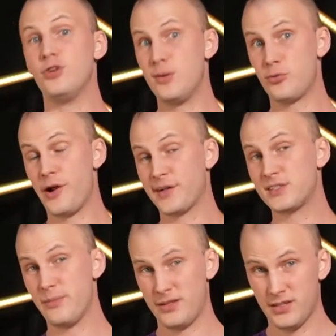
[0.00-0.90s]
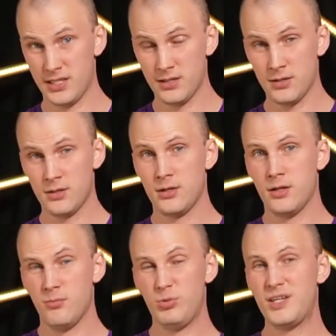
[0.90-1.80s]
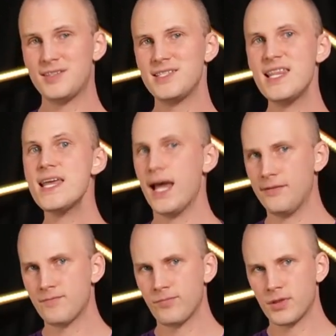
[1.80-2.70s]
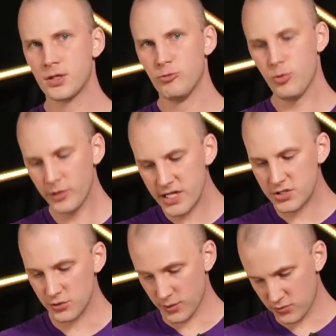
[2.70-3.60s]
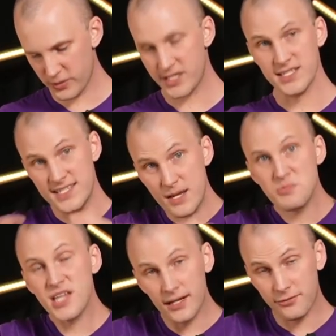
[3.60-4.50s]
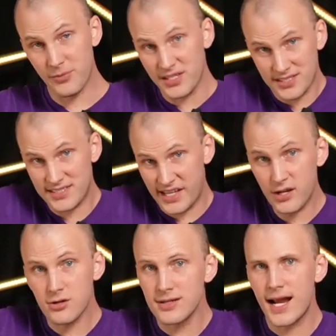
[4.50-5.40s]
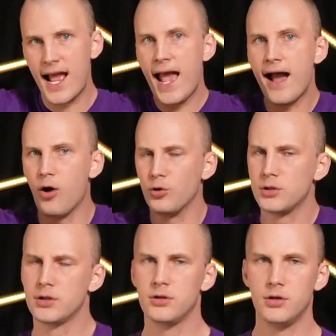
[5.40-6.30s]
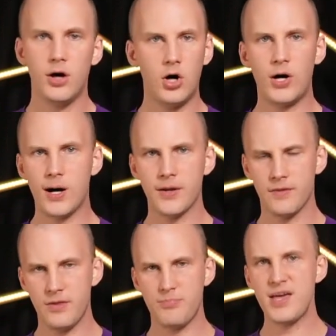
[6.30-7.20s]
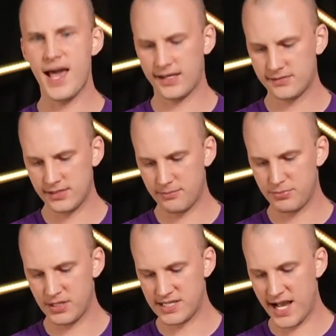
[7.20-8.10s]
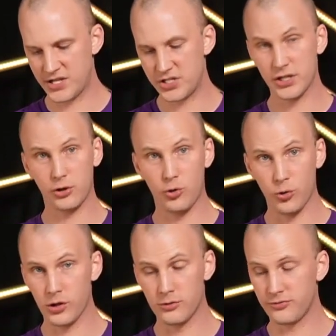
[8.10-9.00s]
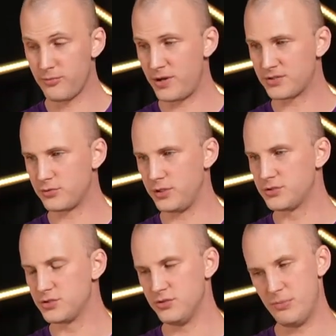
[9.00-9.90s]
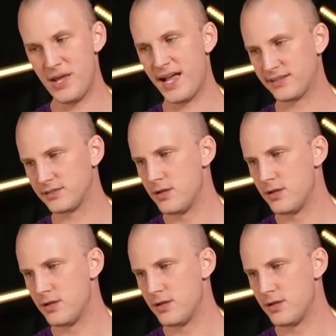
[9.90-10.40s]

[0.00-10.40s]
approximately. Because then what we're going to do is we're going to zip tie from the center out on the PEX, uh, attaching the coro from Boscoyo to the PEX.